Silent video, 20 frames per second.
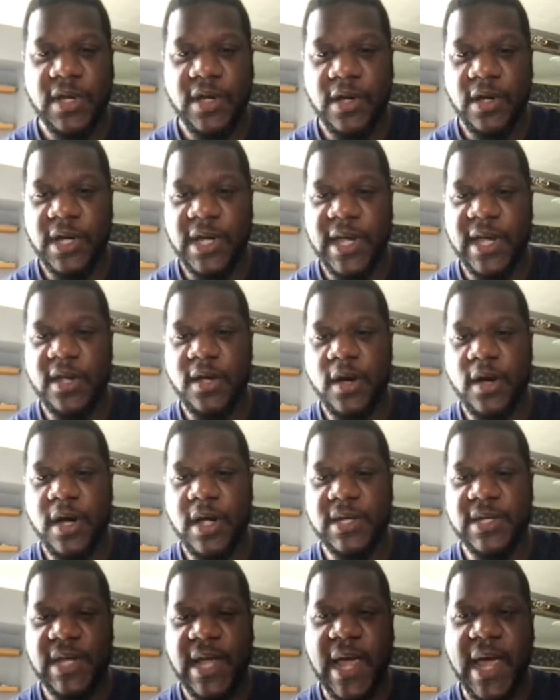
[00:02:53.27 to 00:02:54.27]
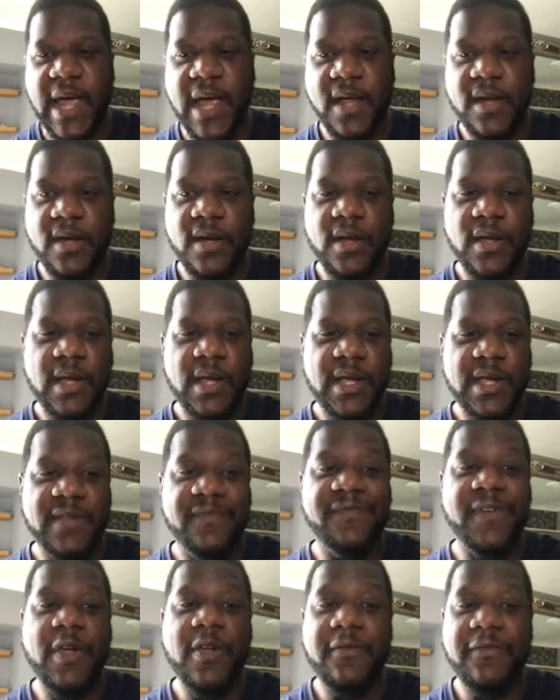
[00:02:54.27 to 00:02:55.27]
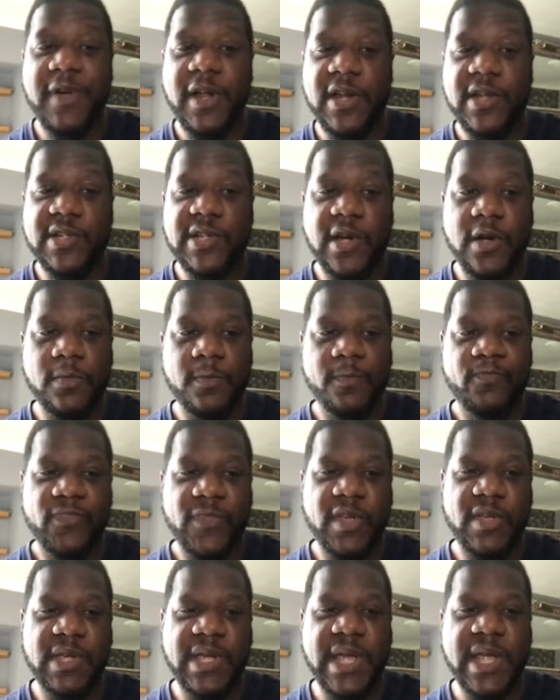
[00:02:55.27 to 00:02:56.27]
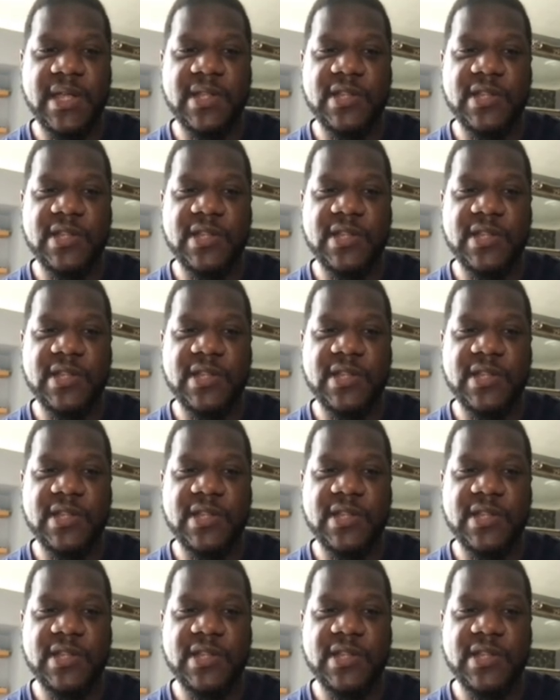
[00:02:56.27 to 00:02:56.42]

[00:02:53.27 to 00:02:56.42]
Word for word: okay, guys, and it's very volatile, okay.